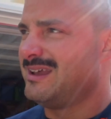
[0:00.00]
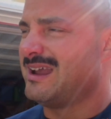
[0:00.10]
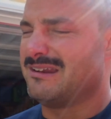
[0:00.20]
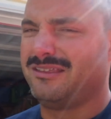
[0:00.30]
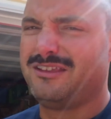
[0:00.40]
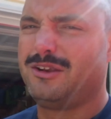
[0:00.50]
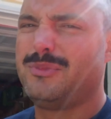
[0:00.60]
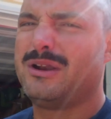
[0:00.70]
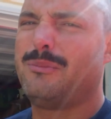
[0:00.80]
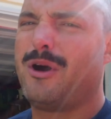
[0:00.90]
and a little
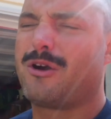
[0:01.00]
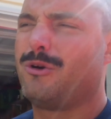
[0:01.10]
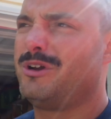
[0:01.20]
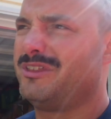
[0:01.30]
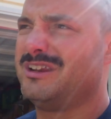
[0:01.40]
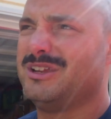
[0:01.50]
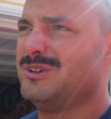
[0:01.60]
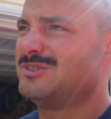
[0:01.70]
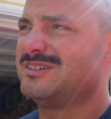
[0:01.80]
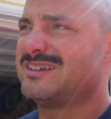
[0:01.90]
bit of bar oil that it
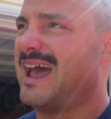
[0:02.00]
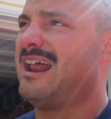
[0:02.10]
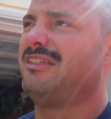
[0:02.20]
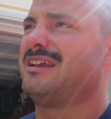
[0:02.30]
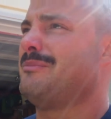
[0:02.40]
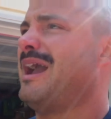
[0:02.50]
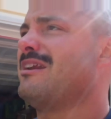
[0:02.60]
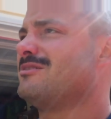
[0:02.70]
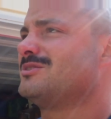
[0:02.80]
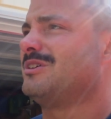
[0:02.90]
uses, I don't think it
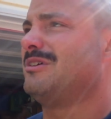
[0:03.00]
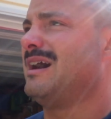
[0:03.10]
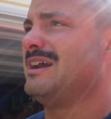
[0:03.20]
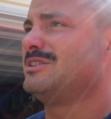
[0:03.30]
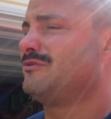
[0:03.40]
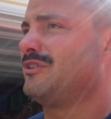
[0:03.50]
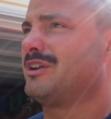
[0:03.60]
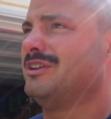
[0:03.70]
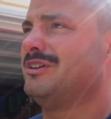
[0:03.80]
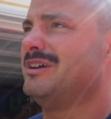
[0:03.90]
matters. So I just
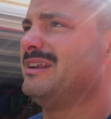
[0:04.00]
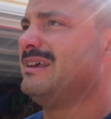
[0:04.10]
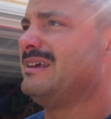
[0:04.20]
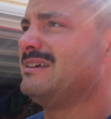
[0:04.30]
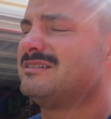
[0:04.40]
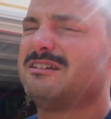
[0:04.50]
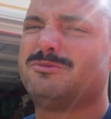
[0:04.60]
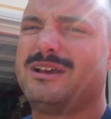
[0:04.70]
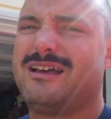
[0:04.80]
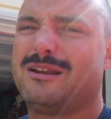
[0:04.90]
frickin' do it.
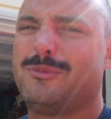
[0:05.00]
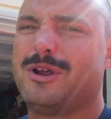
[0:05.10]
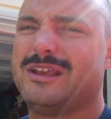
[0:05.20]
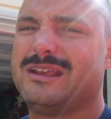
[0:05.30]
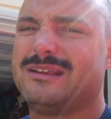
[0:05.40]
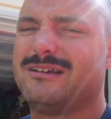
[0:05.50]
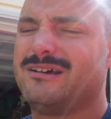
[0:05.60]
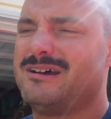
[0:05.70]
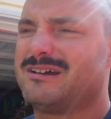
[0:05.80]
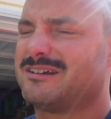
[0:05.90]
Saves me a lot of money
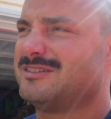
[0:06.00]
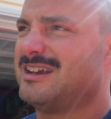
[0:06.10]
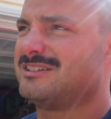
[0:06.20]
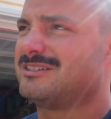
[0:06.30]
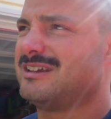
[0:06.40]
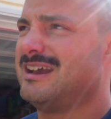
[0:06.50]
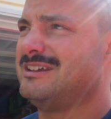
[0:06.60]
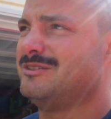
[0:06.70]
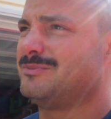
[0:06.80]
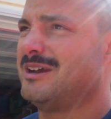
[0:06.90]
because I
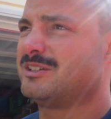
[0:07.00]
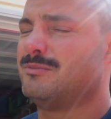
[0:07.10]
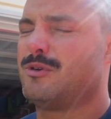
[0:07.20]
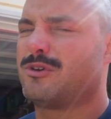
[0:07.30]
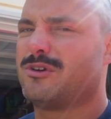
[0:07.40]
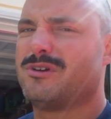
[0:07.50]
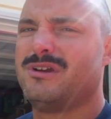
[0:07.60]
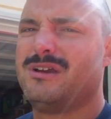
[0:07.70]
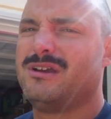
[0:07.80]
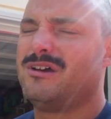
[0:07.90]
use my smoker
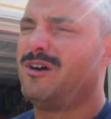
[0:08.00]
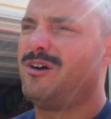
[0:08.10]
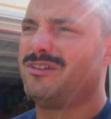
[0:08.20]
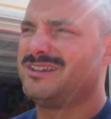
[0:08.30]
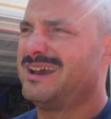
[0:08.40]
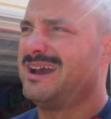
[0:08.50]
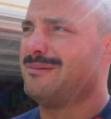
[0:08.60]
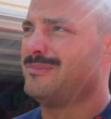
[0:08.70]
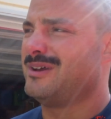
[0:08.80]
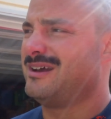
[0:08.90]
all the
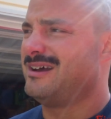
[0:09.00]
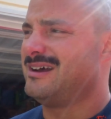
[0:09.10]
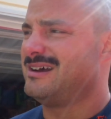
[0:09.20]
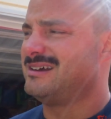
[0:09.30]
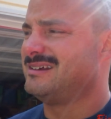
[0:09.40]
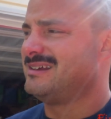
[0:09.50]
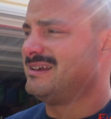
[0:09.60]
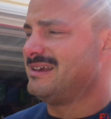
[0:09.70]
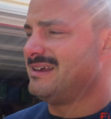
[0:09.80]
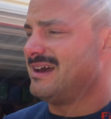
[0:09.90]
time.
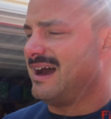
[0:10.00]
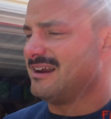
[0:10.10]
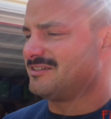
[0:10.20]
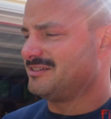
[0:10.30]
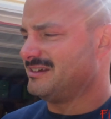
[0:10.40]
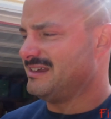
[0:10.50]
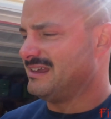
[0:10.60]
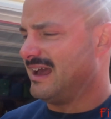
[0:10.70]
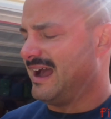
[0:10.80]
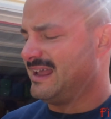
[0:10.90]

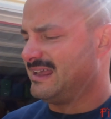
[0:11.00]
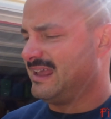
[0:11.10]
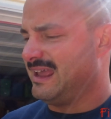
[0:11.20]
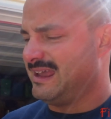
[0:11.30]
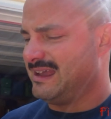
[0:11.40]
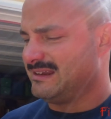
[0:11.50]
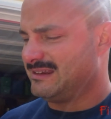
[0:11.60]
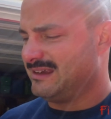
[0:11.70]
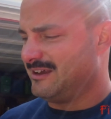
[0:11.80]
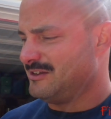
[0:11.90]
Honestly, I
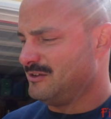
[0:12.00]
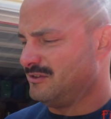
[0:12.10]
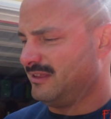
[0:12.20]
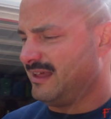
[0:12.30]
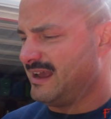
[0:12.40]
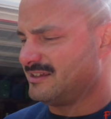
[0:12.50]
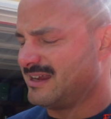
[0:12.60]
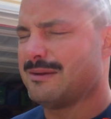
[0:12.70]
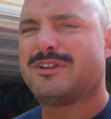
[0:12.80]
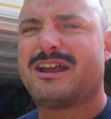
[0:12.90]
can't tell you the last
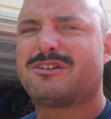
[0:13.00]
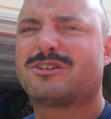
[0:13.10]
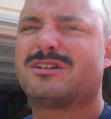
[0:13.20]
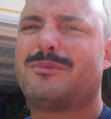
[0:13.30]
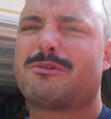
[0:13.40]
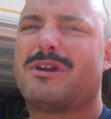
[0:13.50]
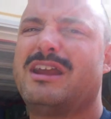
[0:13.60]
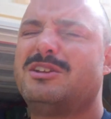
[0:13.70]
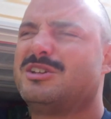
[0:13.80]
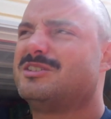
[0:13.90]
time that I cooked on my
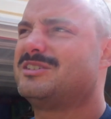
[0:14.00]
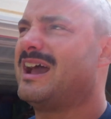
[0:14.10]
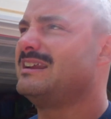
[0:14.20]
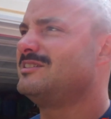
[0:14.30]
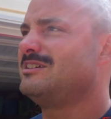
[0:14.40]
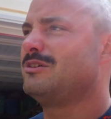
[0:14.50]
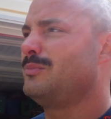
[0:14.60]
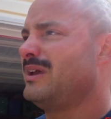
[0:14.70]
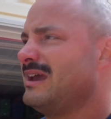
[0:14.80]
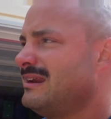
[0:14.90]
range inside. It's either
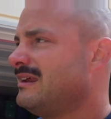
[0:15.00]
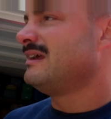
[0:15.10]
been,